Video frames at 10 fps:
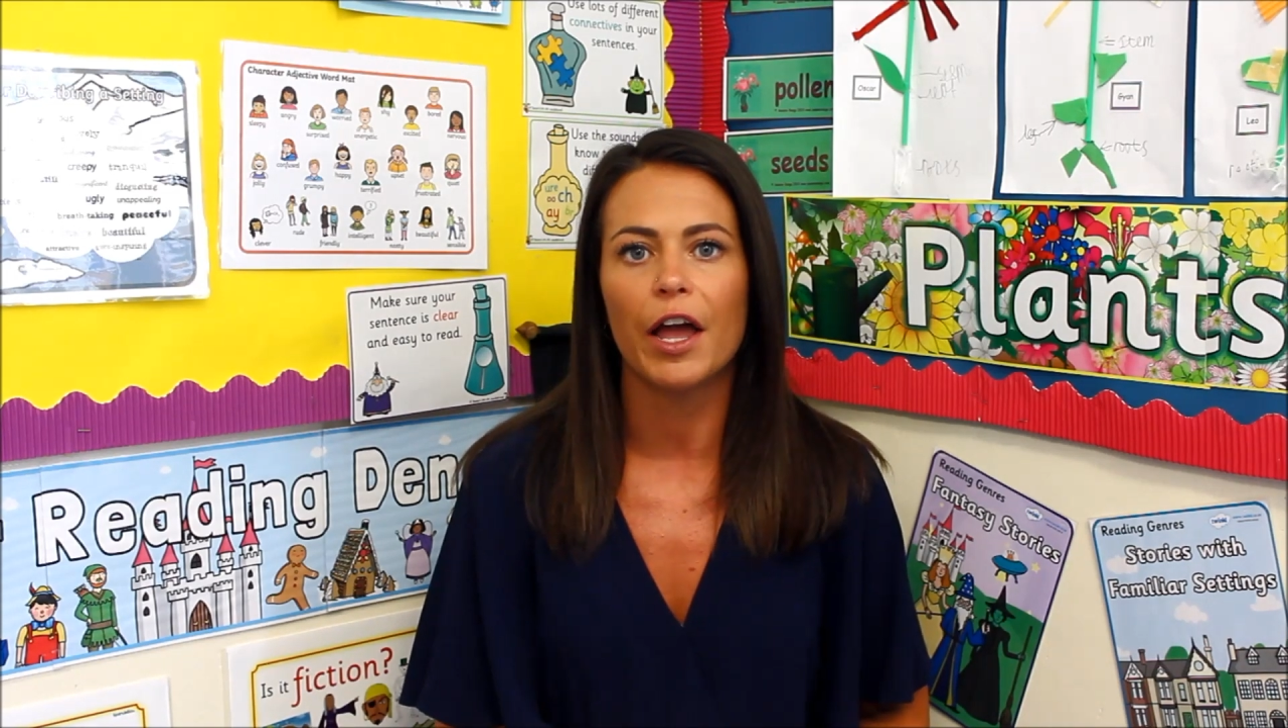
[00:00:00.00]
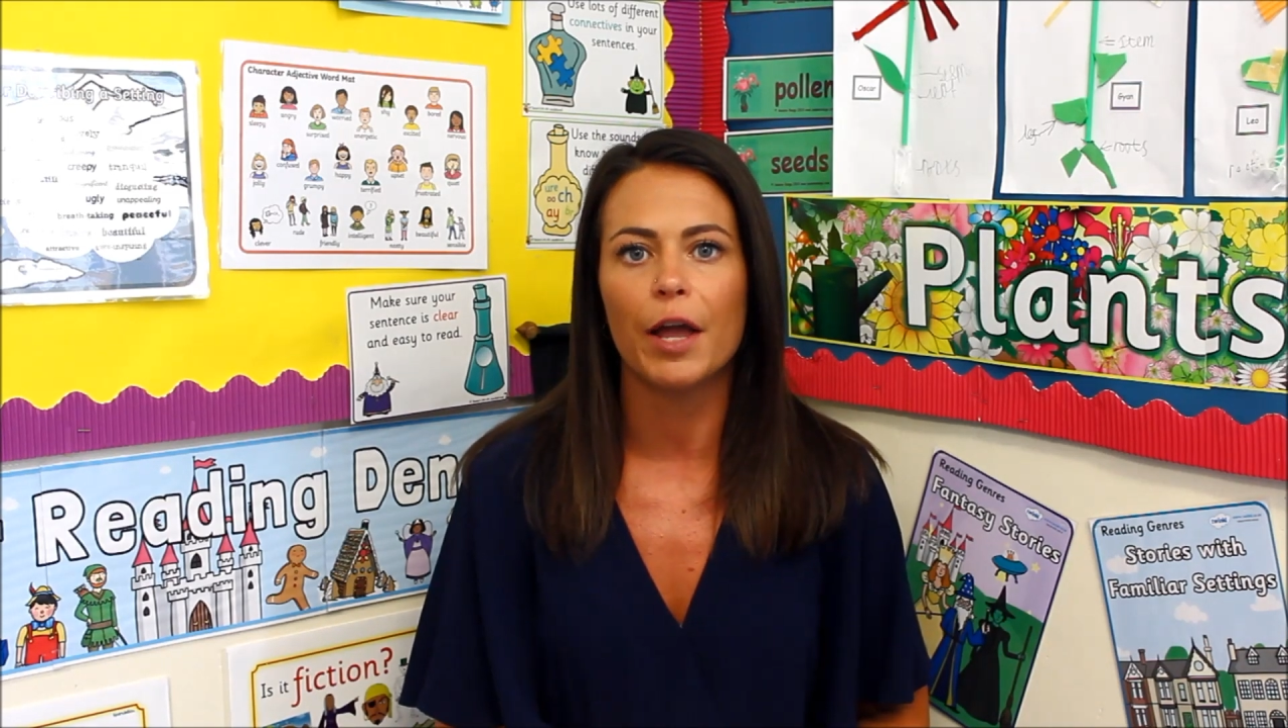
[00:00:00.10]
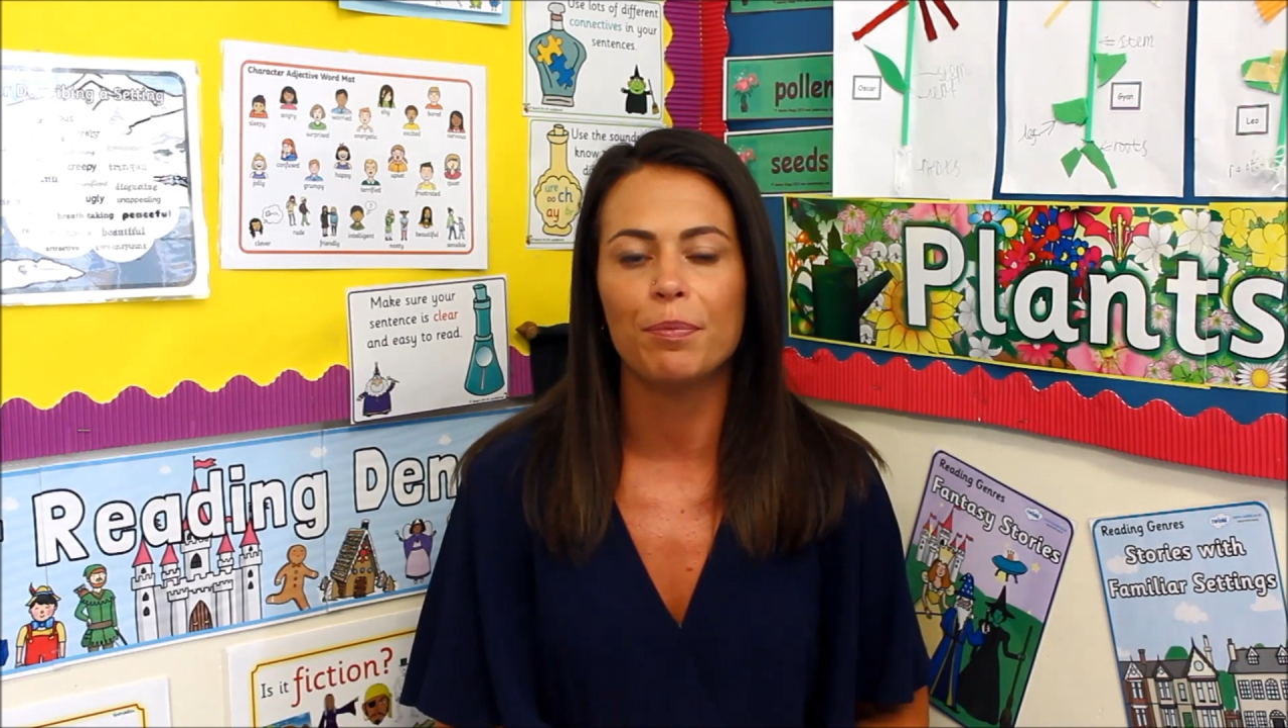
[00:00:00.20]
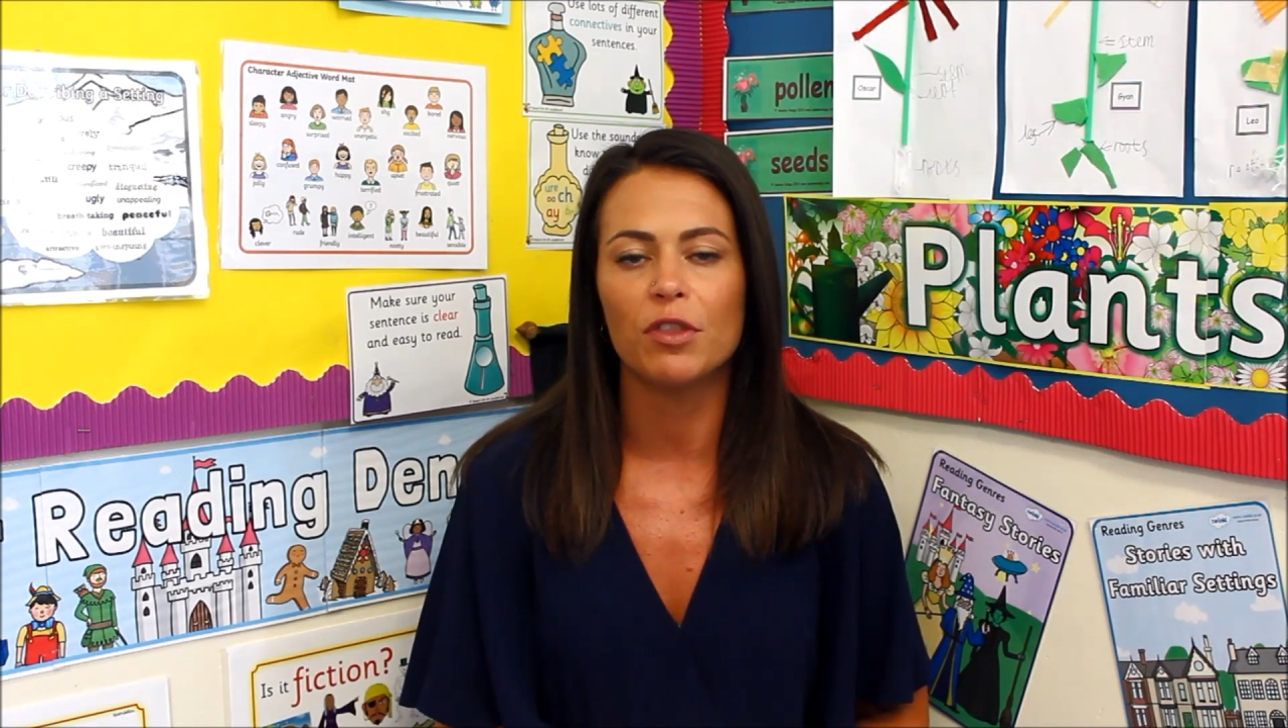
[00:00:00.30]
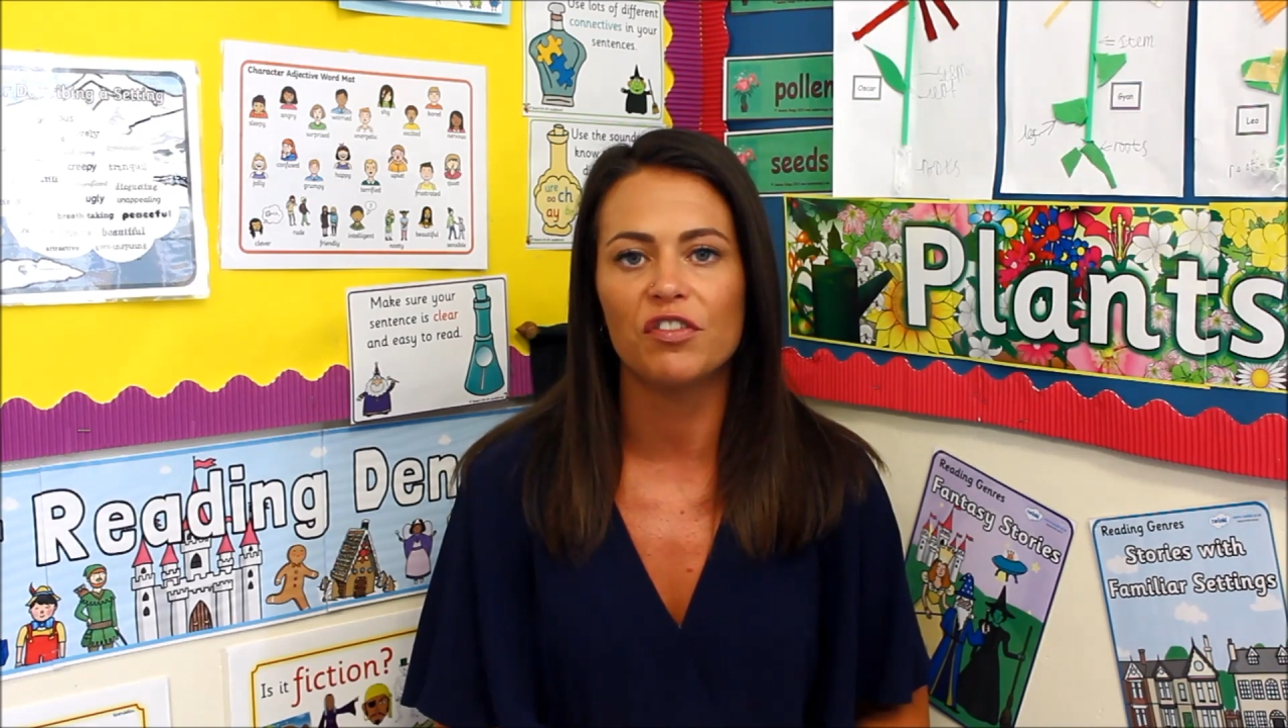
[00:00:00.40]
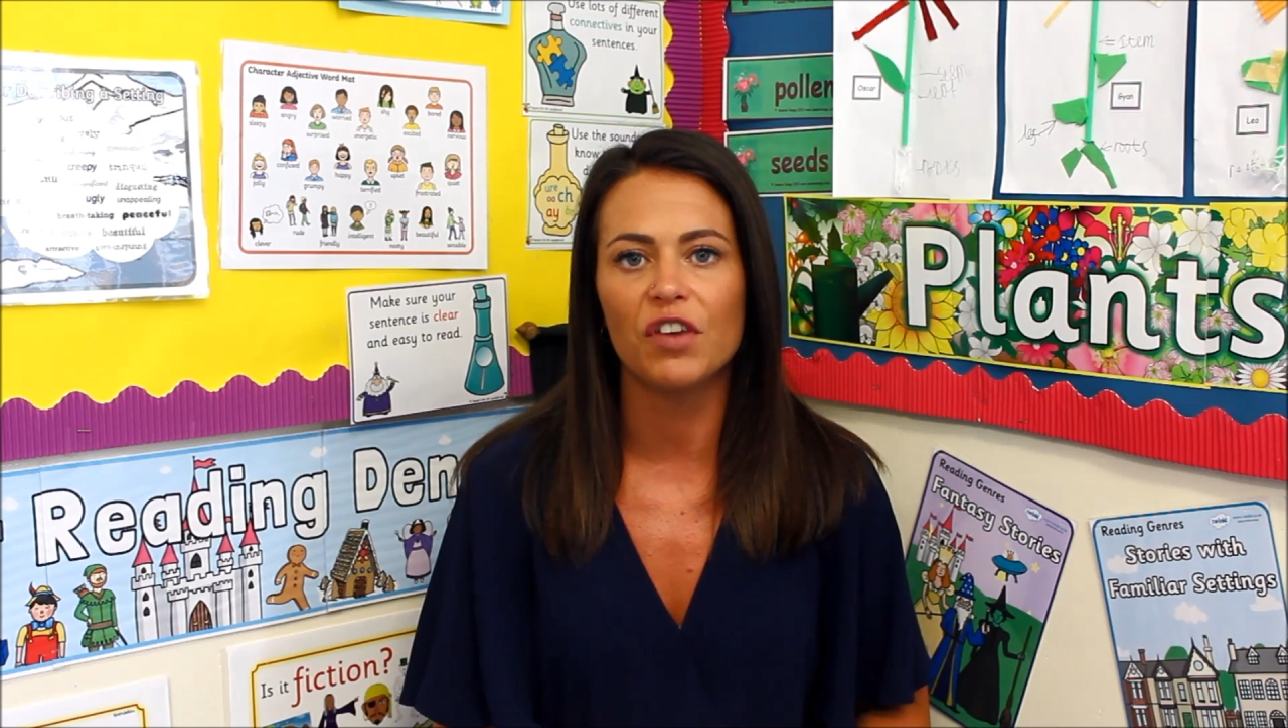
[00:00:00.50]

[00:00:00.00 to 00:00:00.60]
The